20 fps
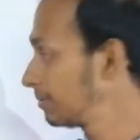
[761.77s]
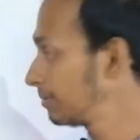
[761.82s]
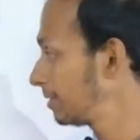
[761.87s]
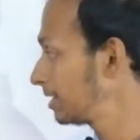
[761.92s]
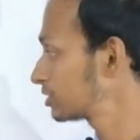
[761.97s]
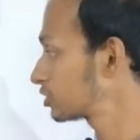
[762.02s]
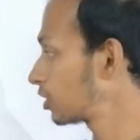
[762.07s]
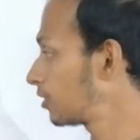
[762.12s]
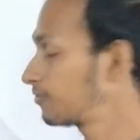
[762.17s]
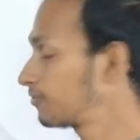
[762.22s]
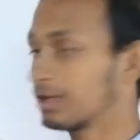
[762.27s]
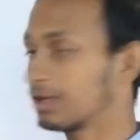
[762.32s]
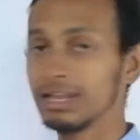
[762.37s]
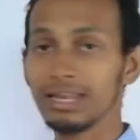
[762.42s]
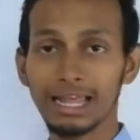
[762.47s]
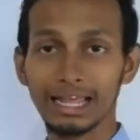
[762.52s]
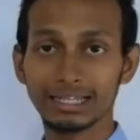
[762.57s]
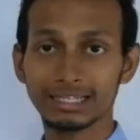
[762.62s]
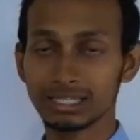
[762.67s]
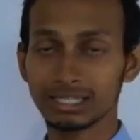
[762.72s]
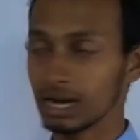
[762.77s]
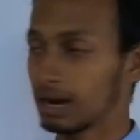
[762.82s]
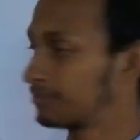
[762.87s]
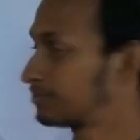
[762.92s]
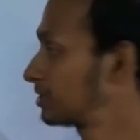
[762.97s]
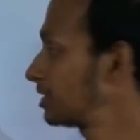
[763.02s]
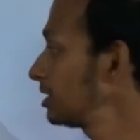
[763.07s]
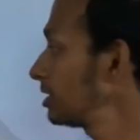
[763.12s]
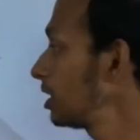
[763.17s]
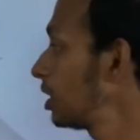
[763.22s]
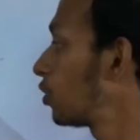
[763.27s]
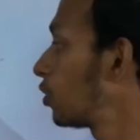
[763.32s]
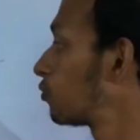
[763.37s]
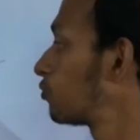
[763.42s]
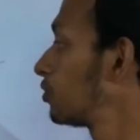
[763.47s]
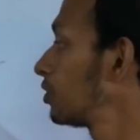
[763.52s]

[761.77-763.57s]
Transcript: image of lens chapter,